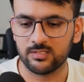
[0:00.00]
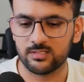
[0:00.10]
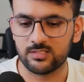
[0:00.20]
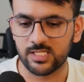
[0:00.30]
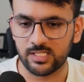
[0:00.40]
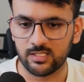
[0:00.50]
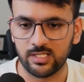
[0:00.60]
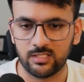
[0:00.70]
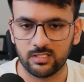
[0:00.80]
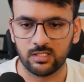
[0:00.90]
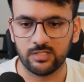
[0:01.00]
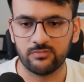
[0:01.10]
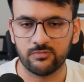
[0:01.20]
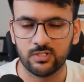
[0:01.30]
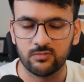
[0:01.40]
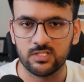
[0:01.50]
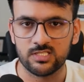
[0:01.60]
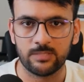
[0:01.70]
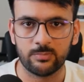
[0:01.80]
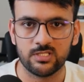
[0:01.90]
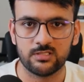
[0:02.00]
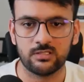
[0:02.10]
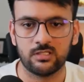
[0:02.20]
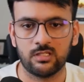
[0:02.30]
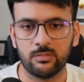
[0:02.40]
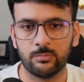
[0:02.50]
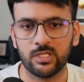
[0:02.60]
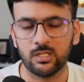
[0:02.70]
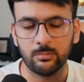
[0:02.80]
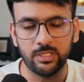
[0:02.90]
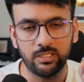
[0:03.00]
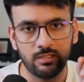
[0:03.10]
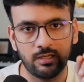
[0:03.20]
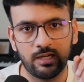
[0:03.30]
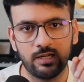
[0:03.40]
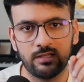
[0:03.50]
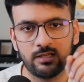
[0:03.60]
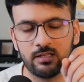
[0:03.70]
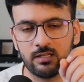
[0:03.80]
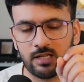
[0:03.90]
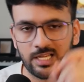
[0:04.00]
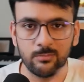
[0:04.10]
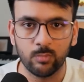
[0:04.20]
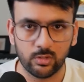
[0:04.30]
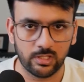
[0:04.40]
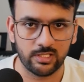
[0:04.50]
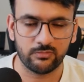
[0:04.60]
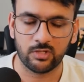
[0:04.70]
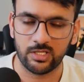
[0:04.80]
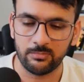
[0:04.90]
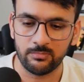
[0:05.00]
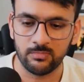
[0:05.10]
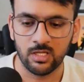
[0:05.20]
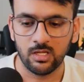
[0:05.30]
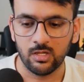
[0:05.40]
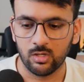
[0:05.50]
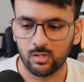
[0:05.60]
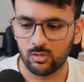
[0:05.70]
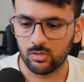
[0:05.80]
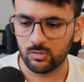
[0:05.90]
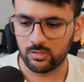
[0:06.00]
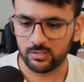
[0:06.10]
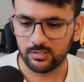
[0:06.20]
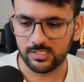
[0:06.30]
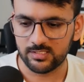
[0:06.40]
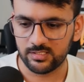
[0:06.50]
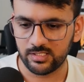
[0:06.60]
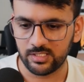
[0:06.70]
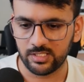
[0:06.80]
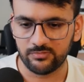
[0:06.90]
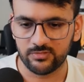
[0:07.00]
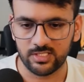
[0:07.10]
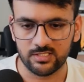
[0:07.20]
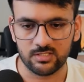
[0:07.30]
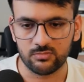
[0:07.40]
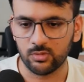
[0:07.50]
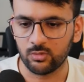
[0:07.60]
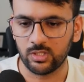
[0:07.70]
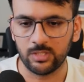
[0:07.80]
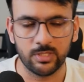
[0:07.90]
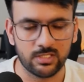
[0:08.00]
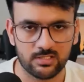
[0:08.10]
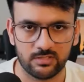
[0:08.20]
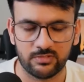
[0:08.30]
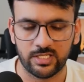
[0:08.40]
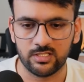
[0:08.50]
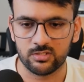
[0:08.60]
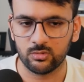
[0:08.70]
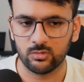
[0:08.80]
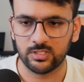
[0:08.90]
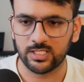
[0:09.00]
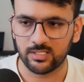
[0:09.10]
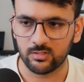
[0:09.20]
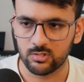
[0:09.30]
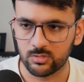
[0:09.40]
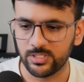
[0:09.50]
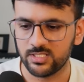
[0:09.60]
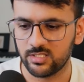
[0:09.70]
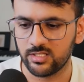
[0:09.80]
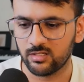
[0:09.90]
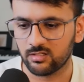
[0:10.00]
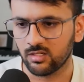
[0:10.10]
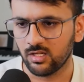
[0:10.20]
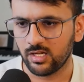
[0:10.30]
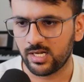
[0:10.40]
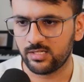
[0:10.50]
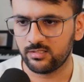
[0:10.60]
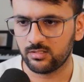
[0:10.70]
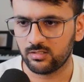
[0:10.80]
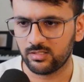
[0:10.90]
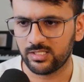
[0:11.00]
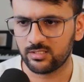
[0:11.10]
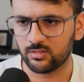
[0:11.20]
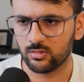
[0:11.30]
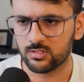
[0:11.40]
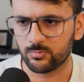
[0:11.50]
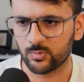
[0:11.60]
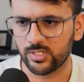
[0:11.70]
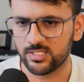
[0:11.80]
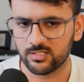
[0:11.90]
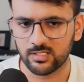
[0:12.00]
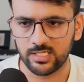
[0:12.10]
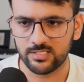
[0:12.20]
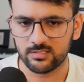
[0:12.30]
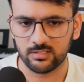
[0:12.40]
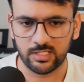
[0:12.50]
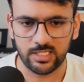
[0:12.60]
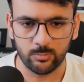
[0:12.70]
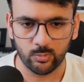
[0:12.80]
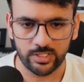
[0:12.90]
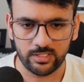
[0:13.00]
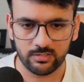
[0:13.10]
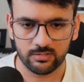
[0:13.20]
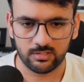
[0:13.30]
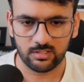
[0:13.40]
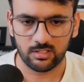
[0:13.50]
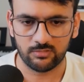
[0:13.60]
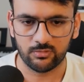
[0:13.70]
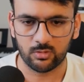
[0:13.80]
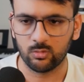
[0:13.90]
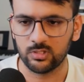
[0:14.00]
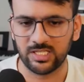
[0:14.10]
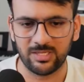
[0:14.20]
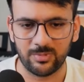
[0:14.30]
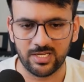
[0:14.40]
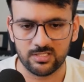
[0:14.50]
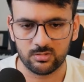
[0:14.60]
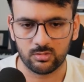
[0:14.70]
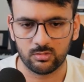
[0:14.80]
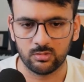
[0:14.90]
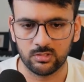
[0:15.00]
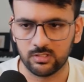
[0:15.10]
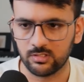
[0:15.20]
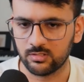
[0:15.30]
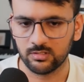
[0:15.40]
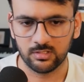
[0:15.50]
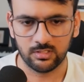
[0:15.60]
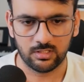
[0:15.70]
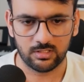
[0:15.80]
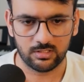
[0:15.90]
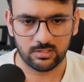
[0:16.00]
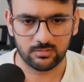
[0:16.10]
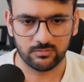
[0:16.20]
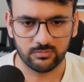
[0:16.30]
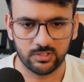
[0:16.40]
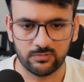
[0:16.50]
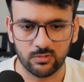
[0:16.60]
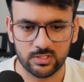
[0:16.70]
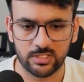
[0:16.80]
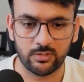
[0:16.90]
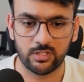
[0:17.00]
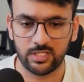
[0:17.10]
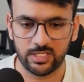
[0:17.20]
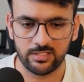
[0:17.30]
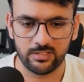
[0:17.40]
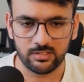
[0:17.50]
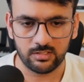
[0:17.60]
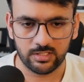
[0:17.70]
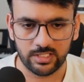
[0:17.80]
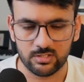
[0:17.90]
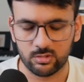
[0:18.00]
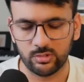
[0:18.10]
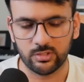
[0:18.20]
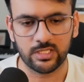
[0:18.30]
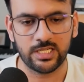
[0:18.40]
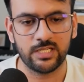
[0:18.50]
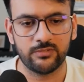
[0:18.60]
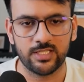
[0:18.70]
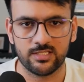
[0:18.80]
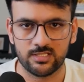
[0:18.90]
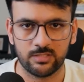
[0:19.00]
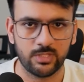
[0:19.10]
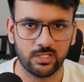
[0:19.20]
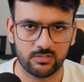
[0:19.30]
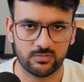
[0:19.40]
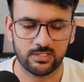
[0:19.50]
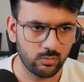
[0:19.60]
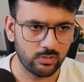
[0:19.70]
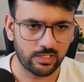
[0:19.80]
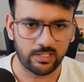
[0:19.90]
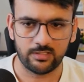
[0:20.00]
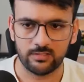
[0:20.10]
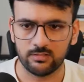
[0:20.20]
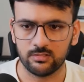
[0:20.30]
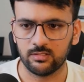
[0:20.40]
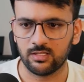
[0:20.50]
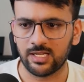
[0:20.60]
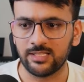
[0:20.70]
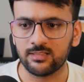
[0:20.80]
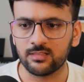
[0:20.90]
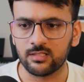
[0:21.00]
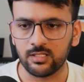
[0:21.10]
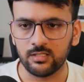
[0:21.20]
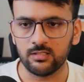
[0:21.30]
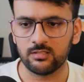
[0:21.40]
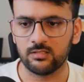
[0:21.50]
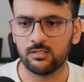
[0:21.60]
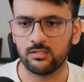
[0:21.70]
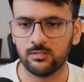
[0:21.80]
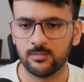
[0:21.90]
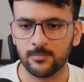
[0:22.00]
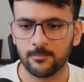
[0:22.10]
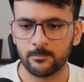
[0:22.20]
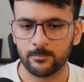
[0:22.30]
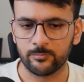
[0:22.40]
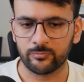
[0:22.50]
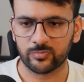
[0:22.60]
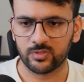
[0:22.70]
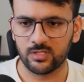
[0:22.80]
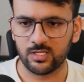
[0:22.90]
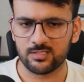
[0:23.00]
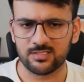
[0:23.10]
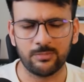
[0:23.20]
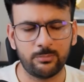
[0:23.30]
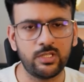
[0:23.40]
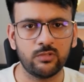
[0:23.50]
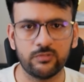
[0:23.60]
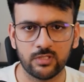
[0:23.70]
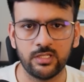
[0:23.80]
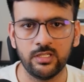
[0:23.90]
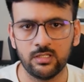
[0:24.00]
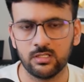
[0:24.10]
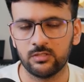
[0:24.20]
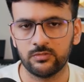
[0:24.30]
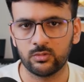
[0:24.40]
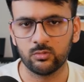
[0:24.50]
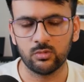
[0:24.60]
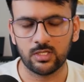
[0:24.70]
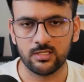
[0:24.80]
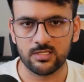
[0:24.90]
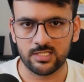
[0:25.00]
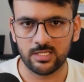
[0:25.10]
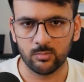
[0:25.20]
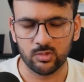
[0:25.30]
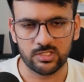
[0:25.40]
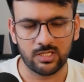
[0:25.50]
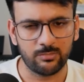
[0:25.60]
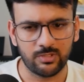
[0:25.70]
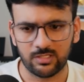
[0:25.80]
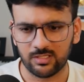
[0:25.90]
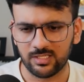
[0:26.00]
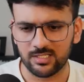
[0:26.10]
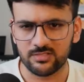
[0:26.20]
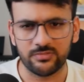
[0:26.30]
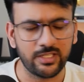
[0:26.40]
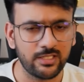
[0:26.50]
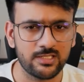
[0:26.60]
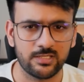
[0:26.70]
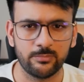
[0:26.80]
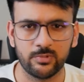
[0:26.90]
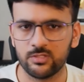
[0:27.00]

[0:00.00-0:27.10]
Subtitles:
check like if one of the step is becoming a time bottleneck for him, or let's say if they just want to debug stuff, right? So that can also be easily done. And it also provides a nice endpoint for all the APIs or all the workflows that you're creating here, right? So you can right away test them here as well. And I think there's a bit of learning curve to understand Motia, but it is fairly simple.